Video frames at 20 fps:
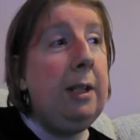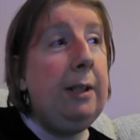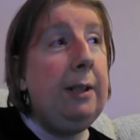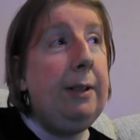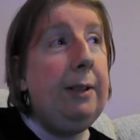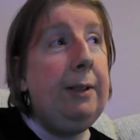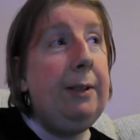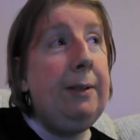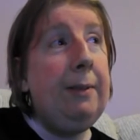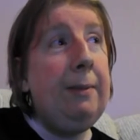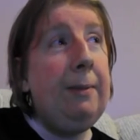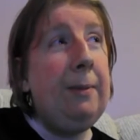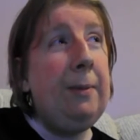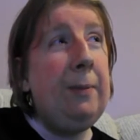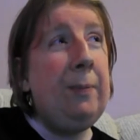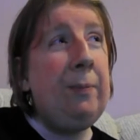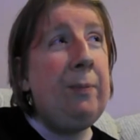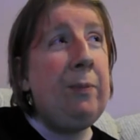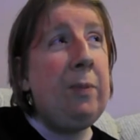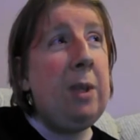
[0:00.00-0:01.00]
and
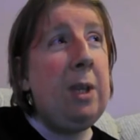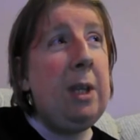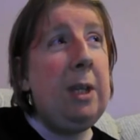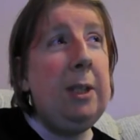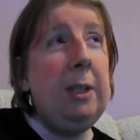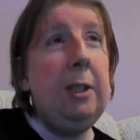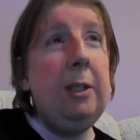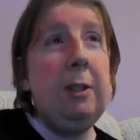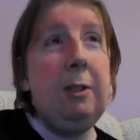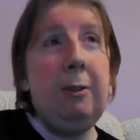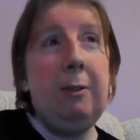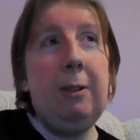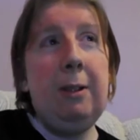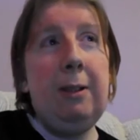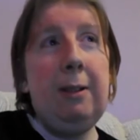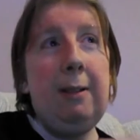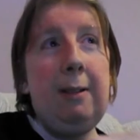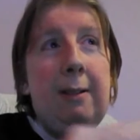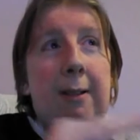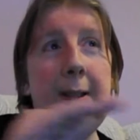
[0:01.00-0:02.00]
you don't
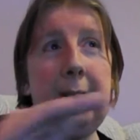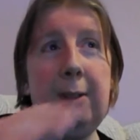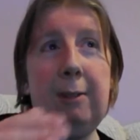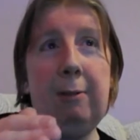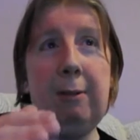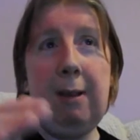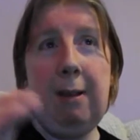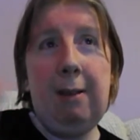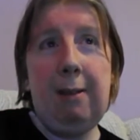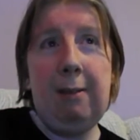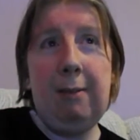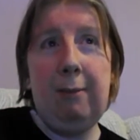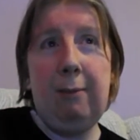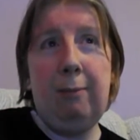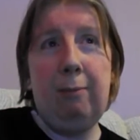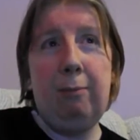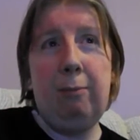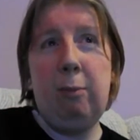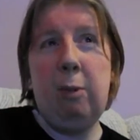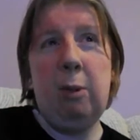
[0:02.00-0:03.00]
get to see the rest of
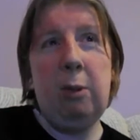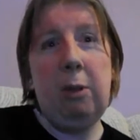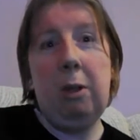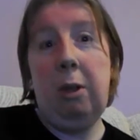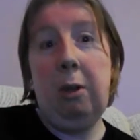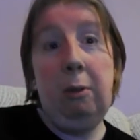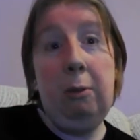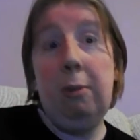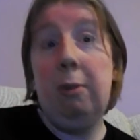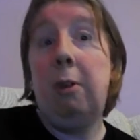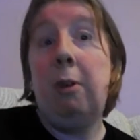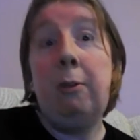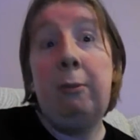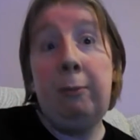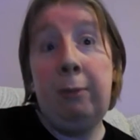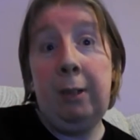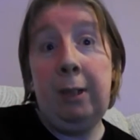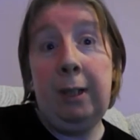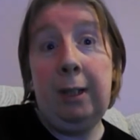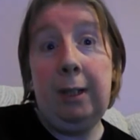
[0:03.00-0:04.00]
what goes
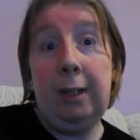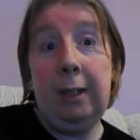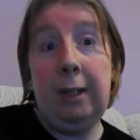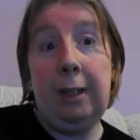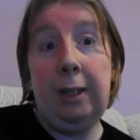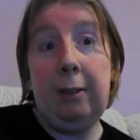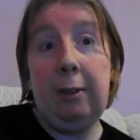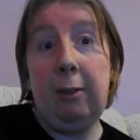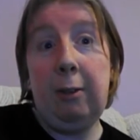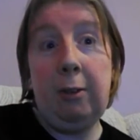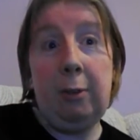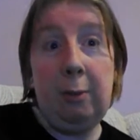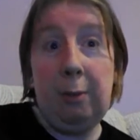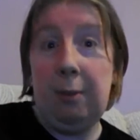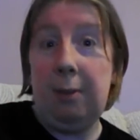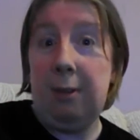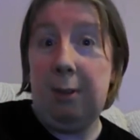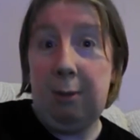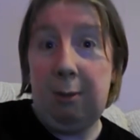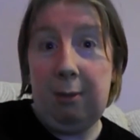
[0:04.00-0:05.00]
on really, because there
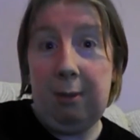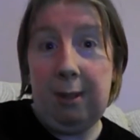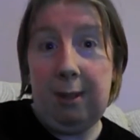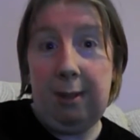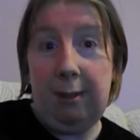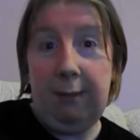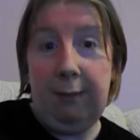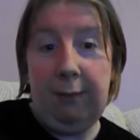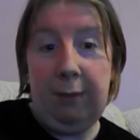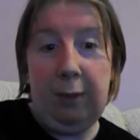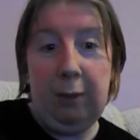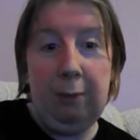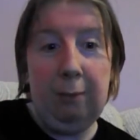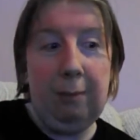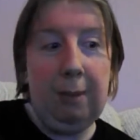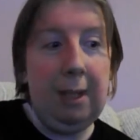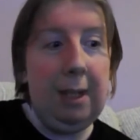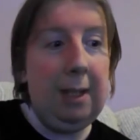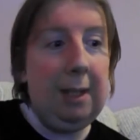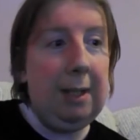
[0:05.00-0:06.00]
was no second
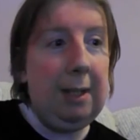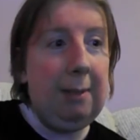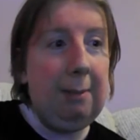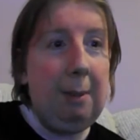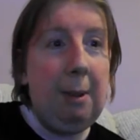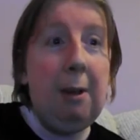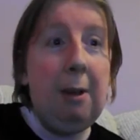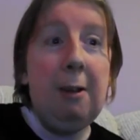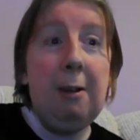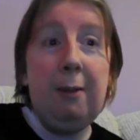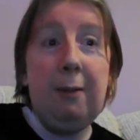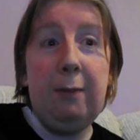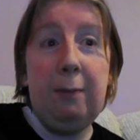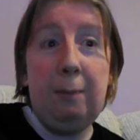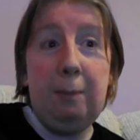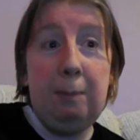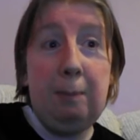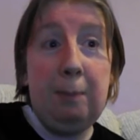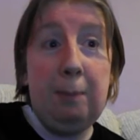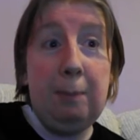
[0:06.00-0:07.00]
film made. It's part of a
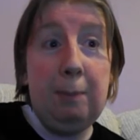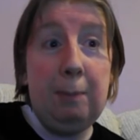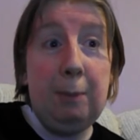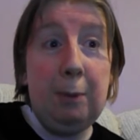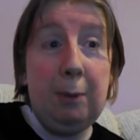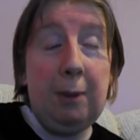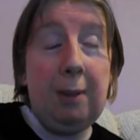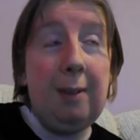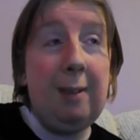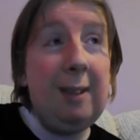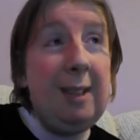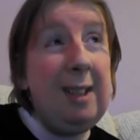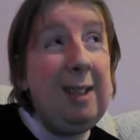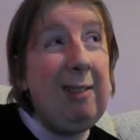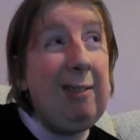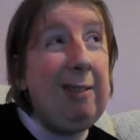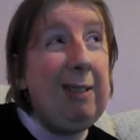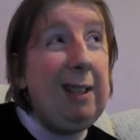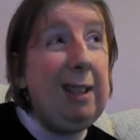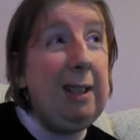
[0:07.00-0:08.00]
book
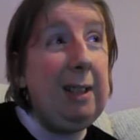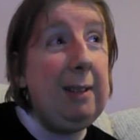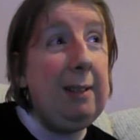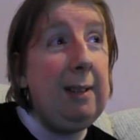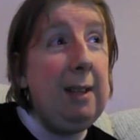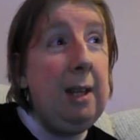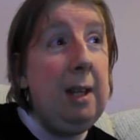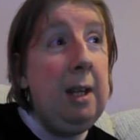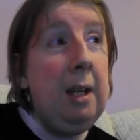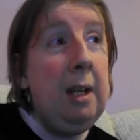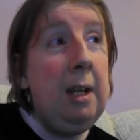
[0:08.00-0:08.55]
series.